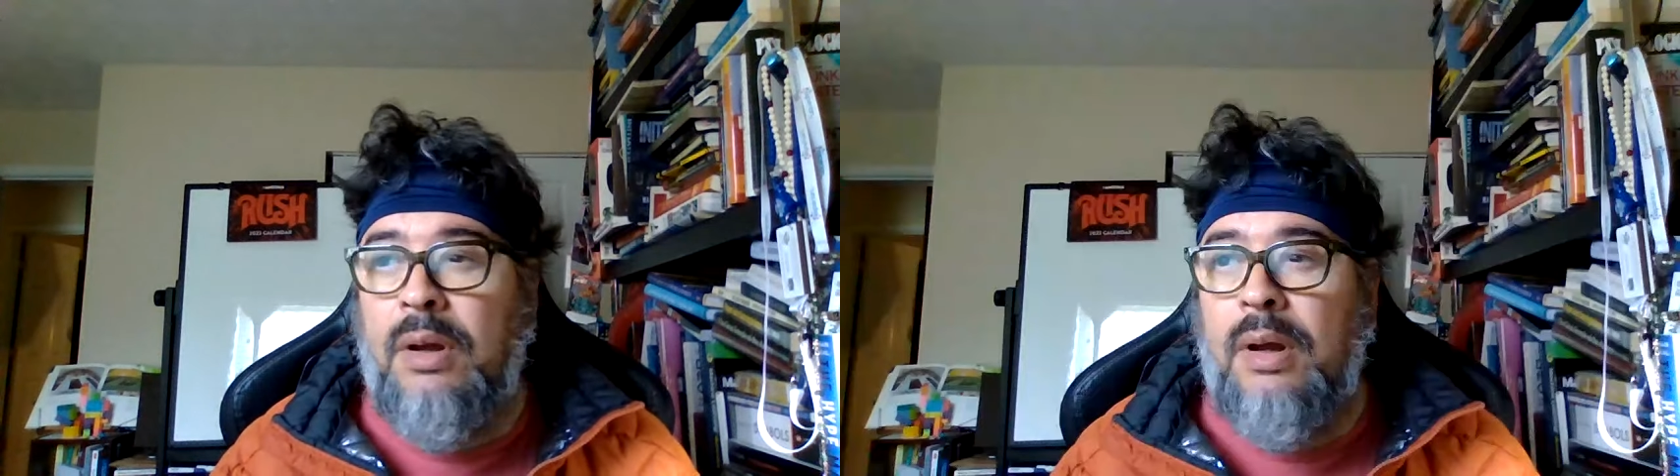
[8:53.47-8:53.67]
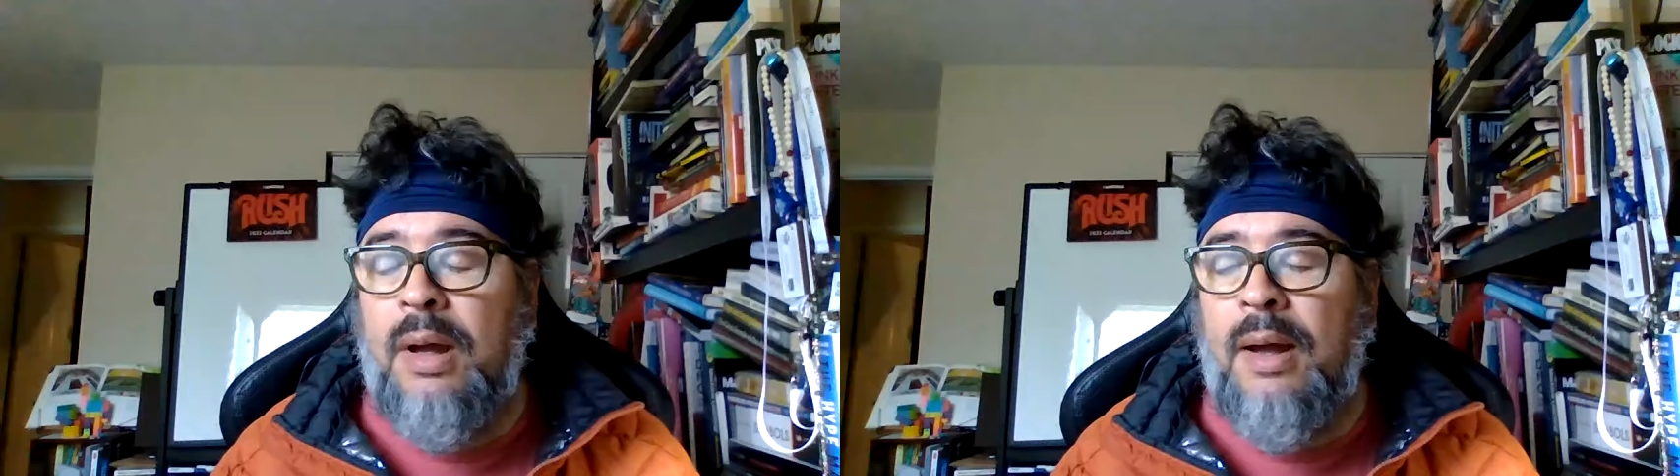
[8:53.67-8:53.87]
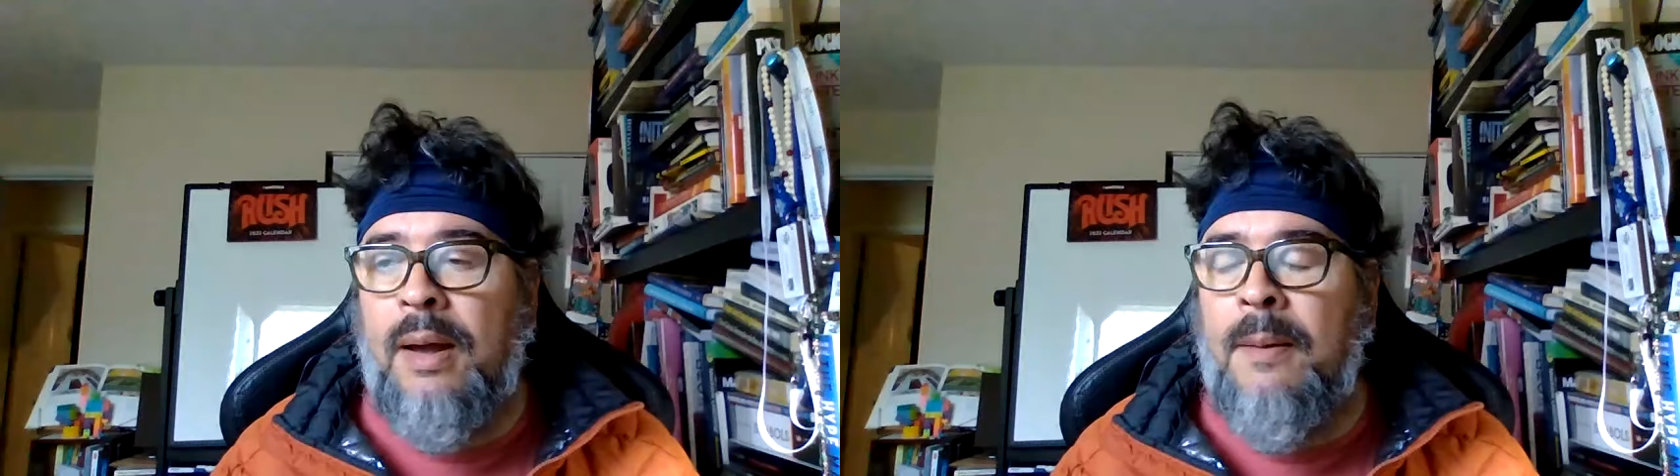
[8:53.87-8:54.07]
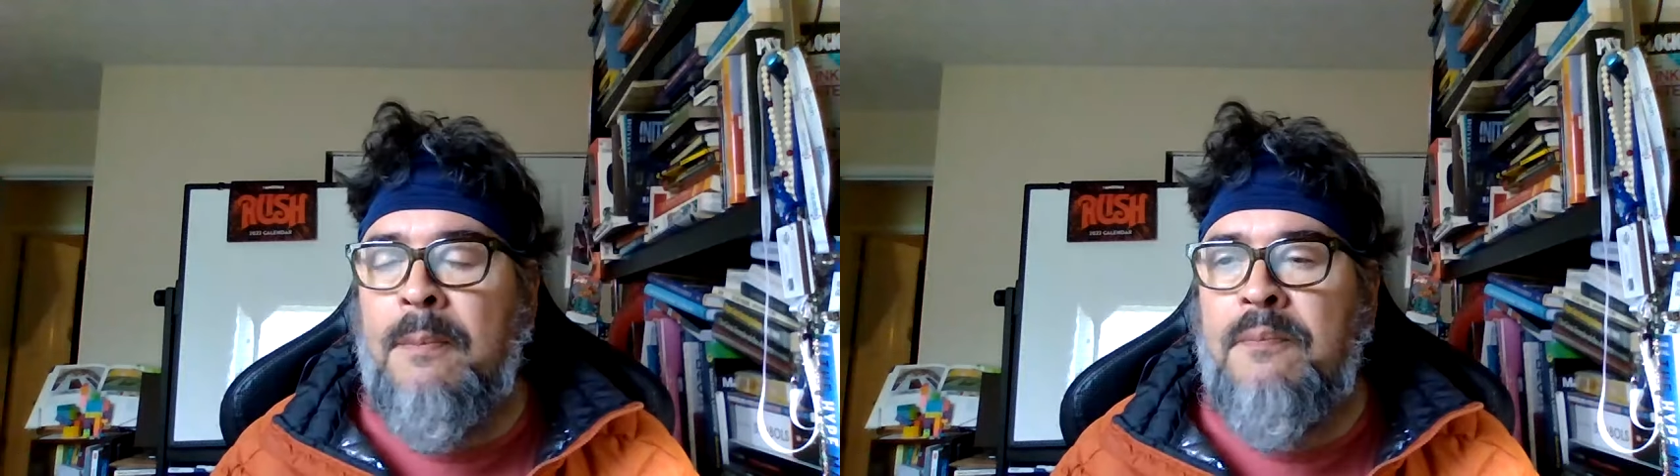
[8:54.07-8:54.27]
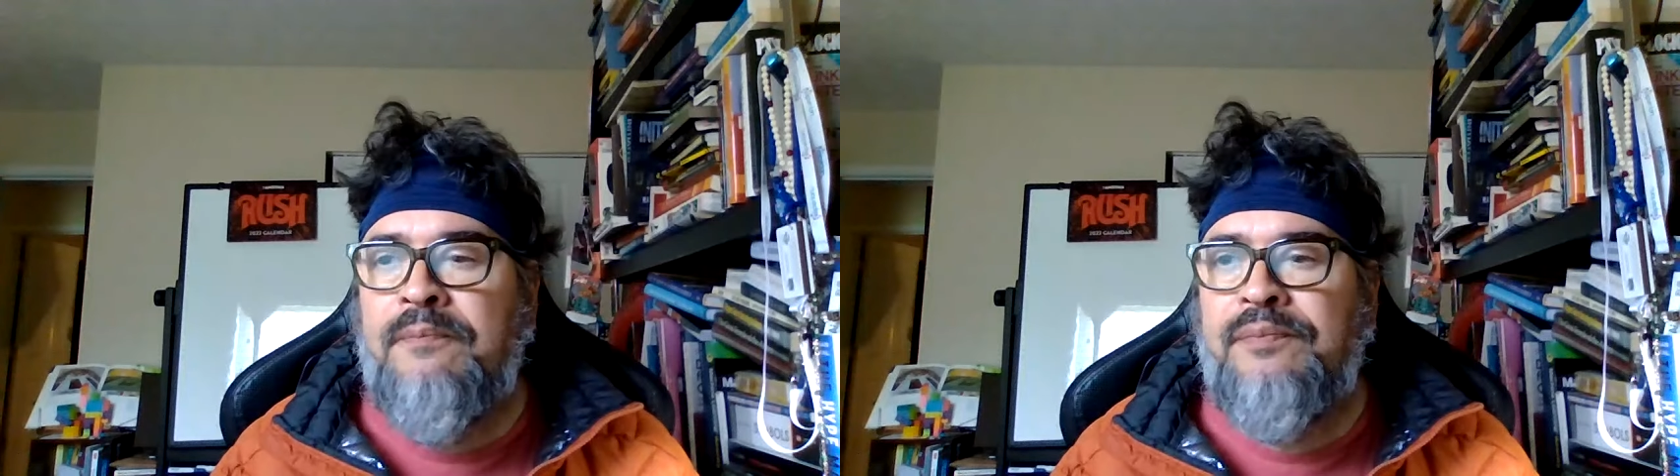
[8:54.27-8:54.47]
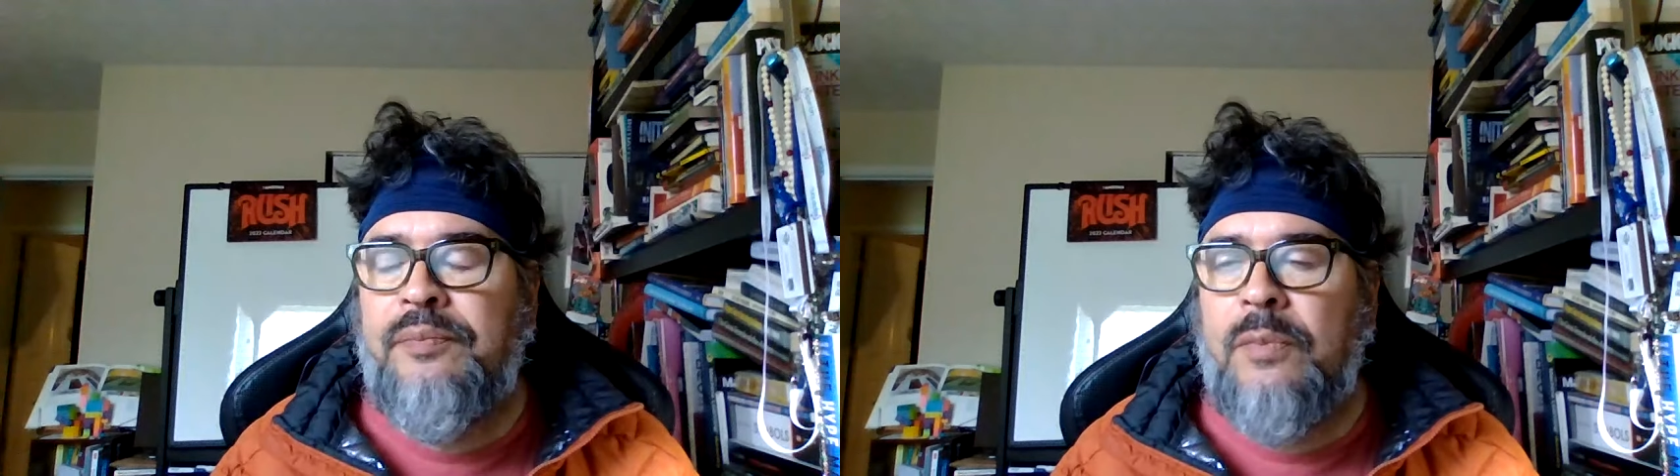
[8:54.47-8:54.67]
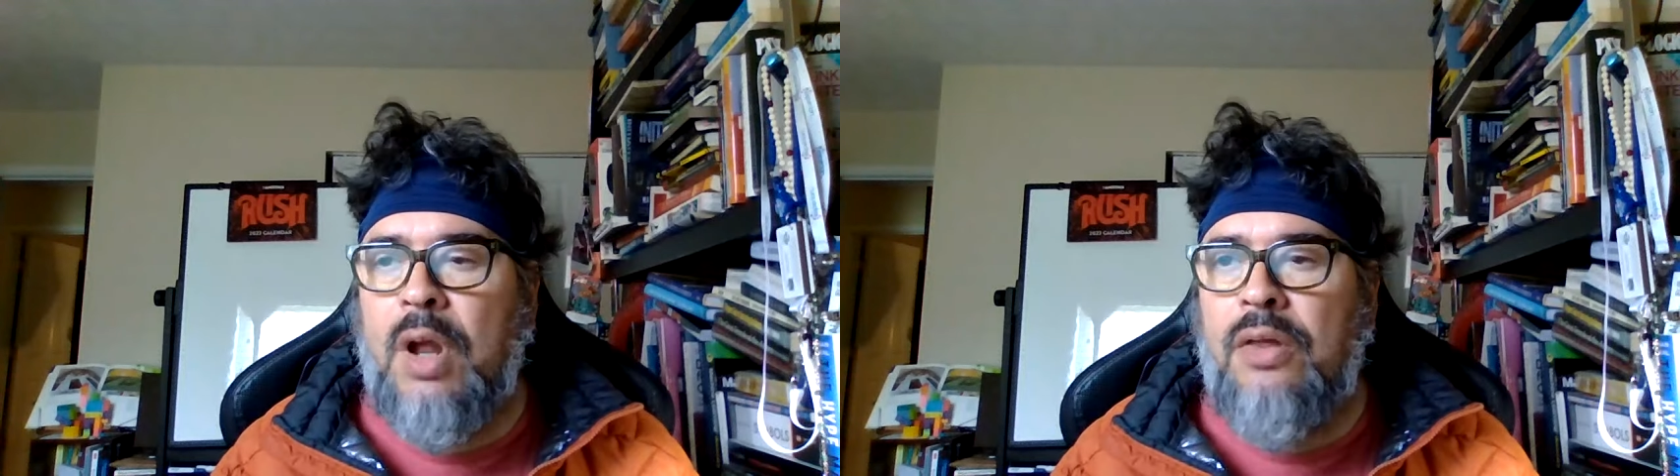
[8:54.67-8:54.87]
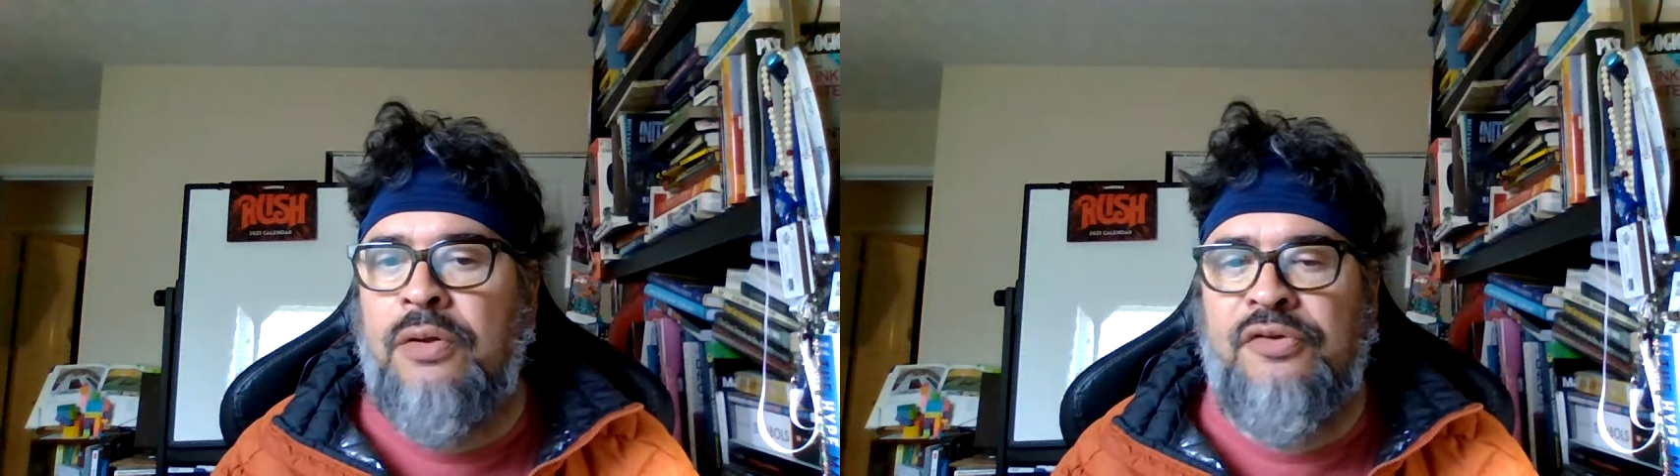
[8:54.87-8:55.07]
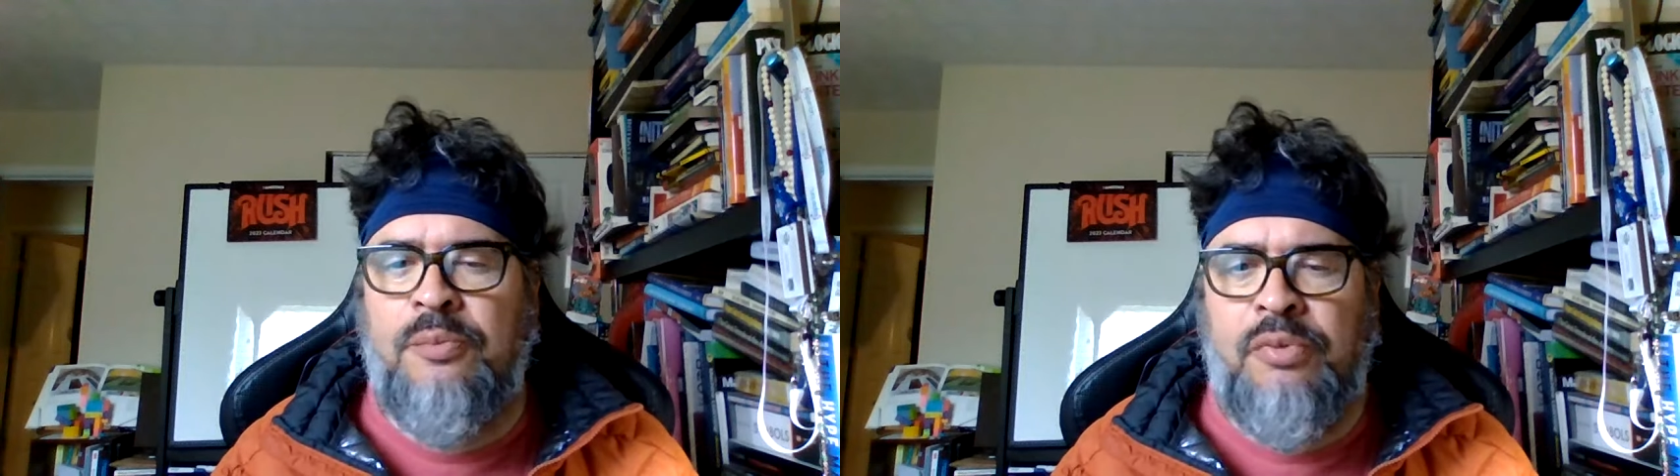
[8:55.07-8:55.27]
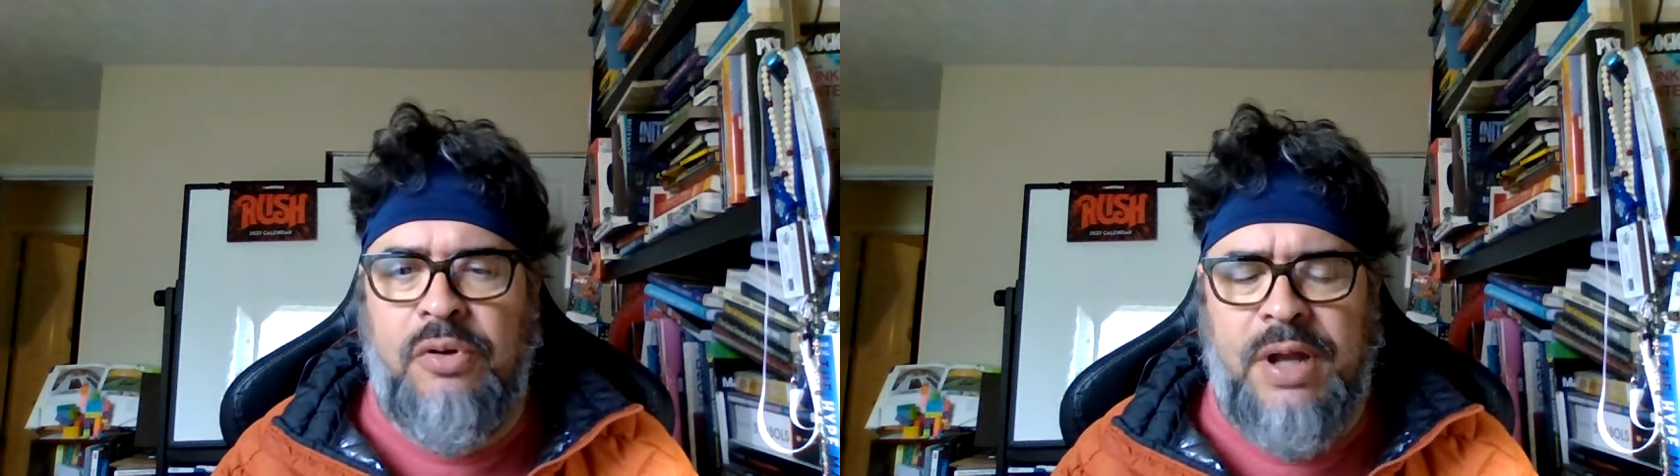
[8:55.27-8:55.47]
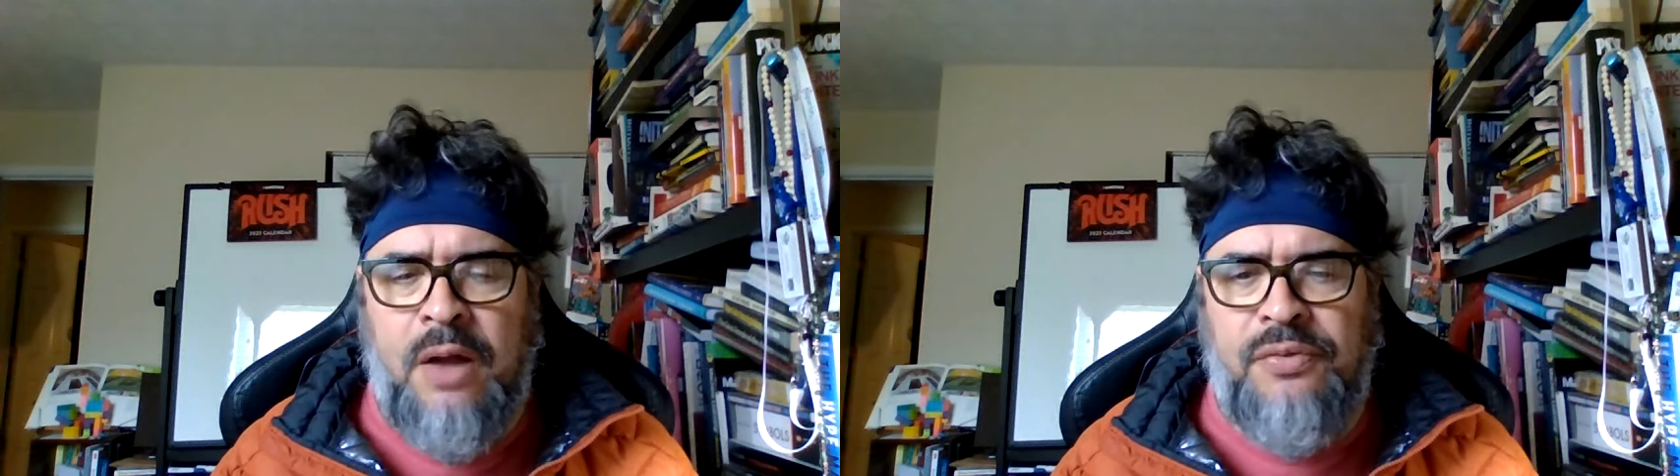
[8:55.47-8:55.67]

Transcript: There's a book out